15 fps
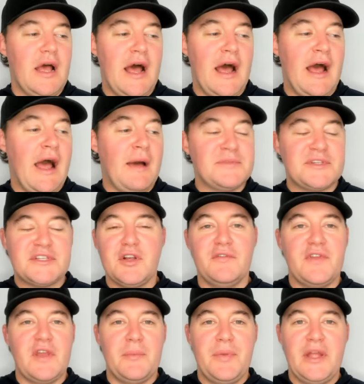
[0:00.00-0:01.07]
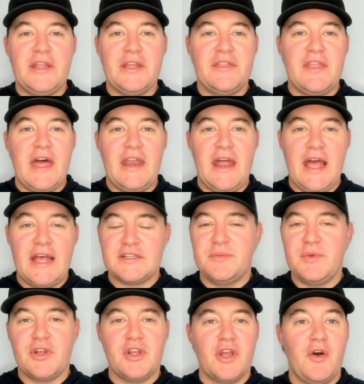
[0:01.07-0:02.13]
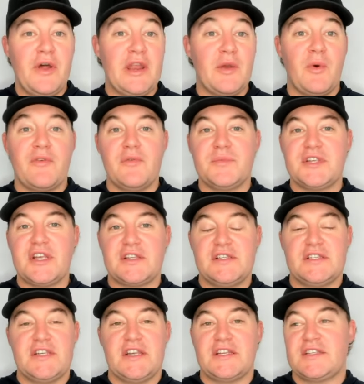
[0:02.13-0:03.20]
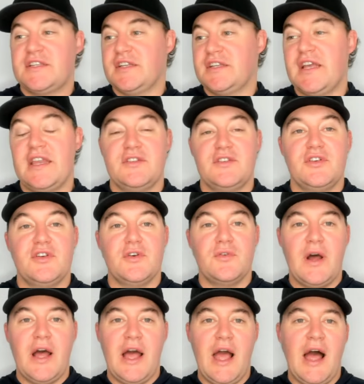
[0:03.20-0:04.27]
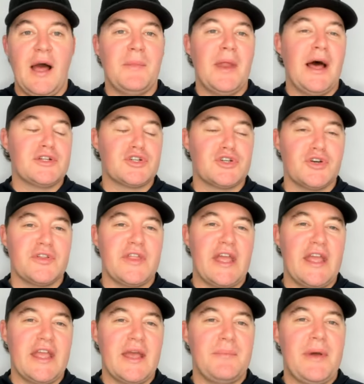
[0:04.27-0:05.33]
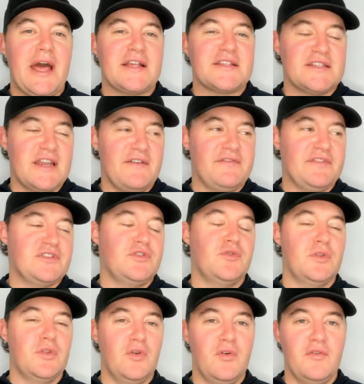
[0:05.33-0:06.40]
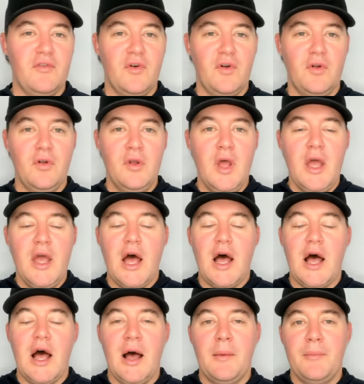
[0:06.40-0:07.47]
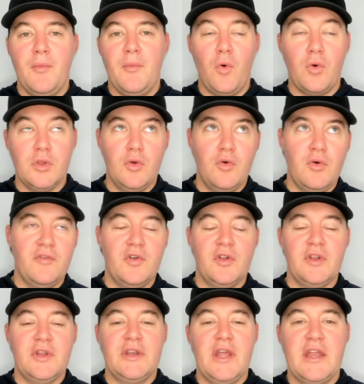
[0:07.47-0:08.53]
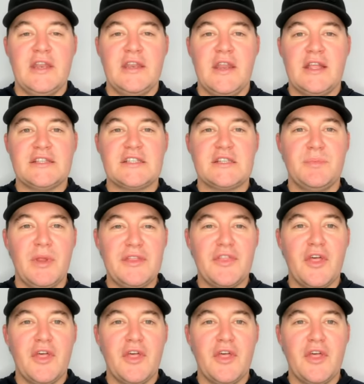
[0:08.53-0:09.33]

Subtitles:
I'm still of the opinion that SMU can go anywhere from 6-6 to 10-2. I'm not sure they can get past an FSU and Louisville, or Louisville and split